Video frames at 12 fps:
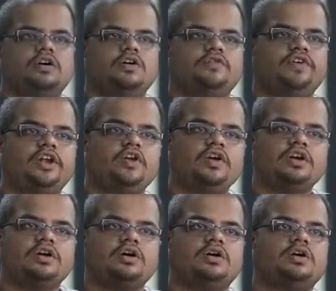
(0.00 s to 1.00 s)

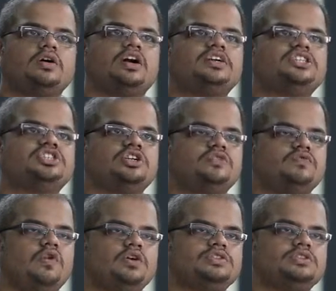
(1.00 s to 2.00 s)
failure condition
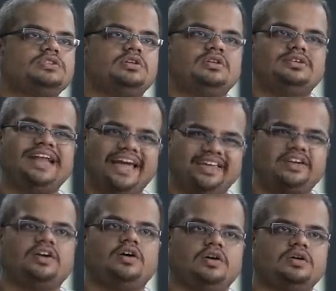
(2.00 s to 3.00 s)
was
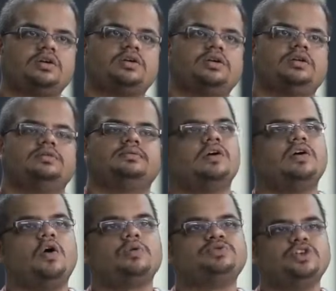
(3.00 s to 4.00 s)
dying.
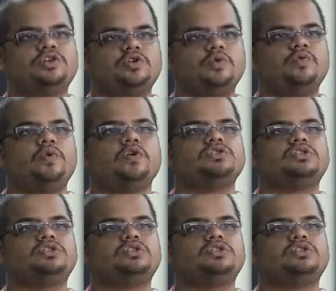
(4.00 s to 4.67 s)
Objective was